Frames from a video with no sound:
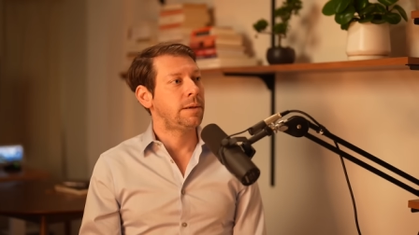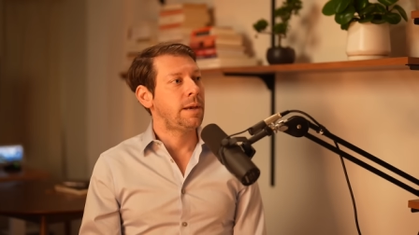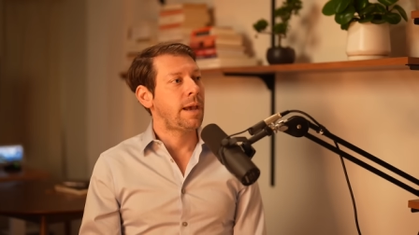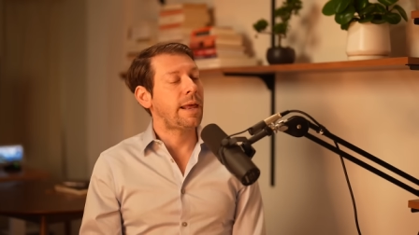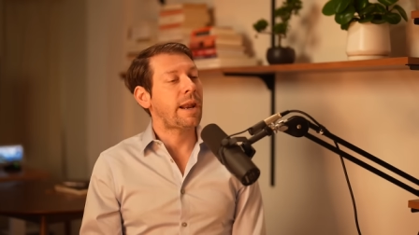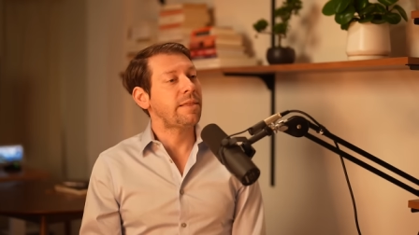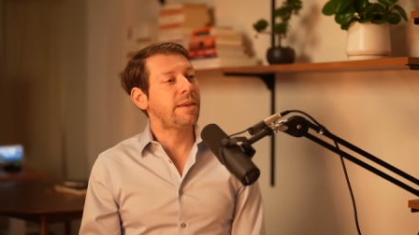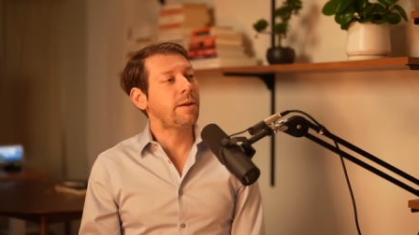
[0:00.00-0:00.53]

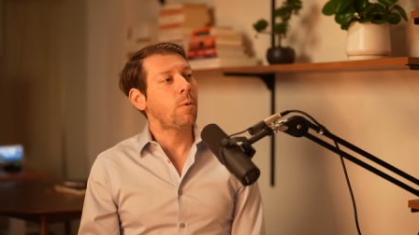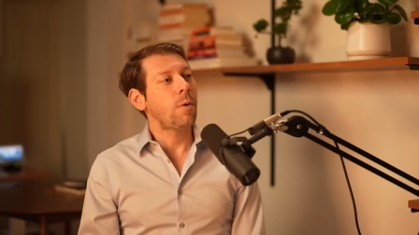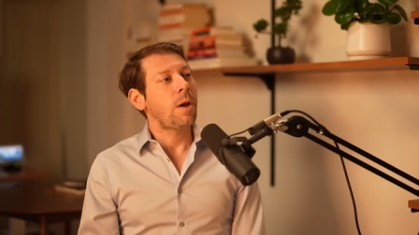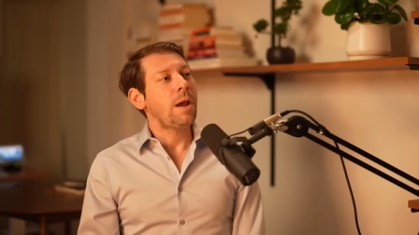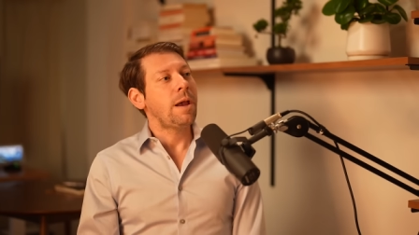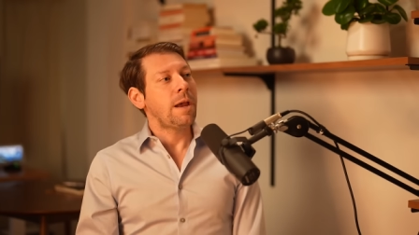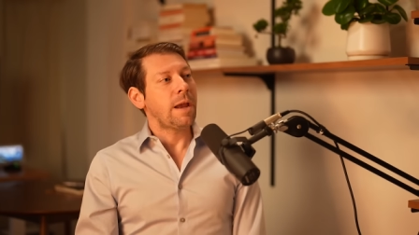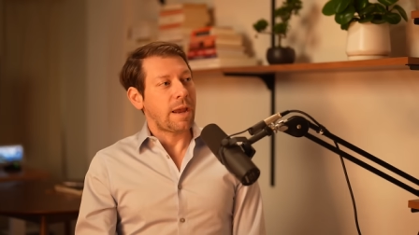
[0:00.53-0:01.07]
and I think
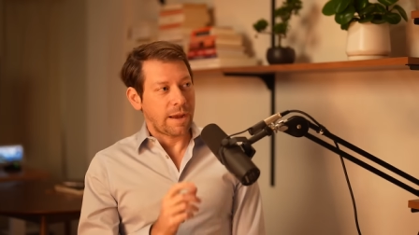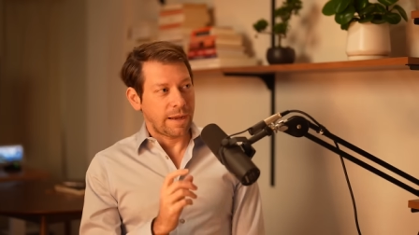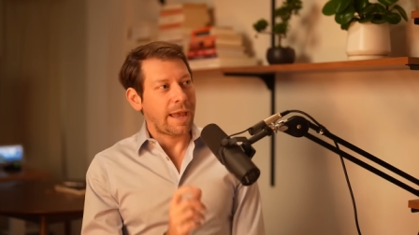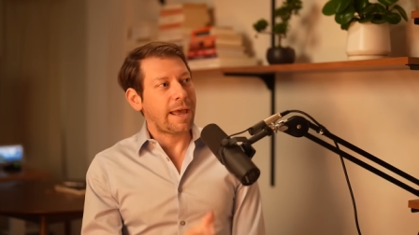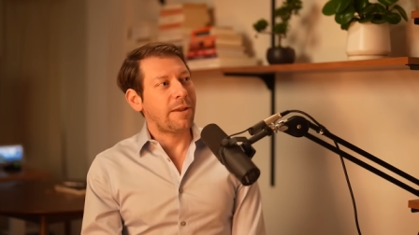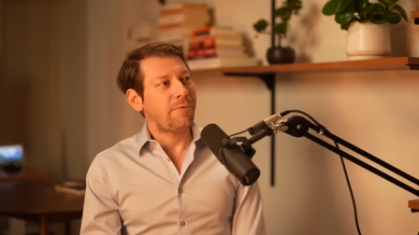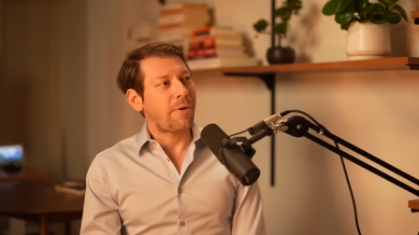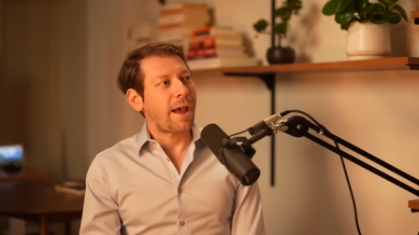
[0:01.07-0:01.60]

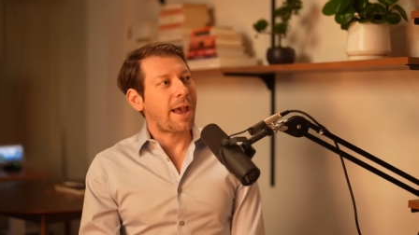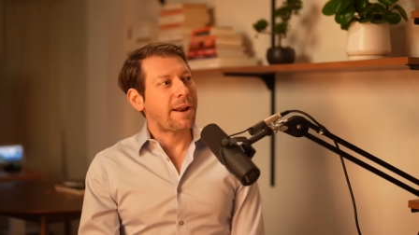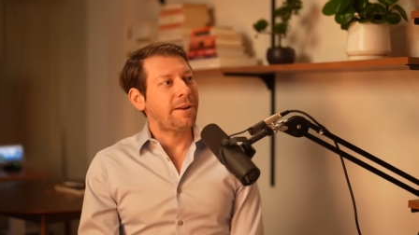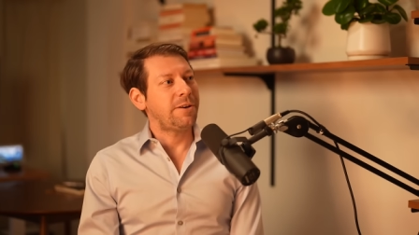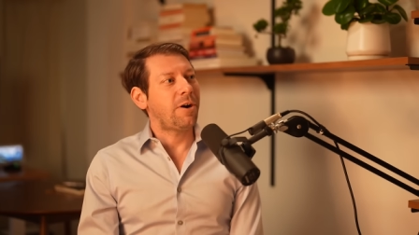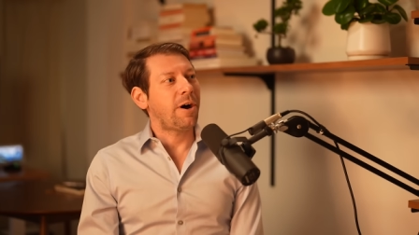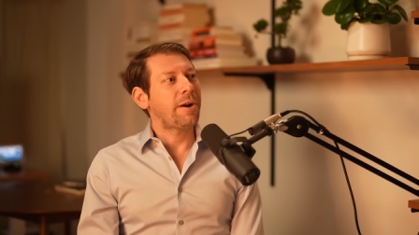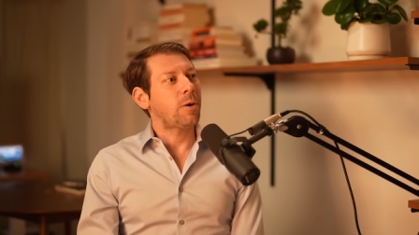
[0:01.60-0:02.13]
again, if I had a
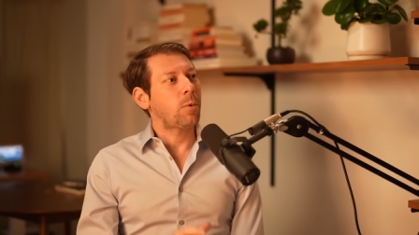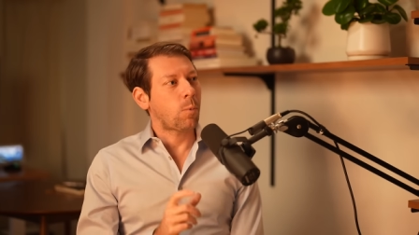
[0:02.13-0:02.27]
daughter,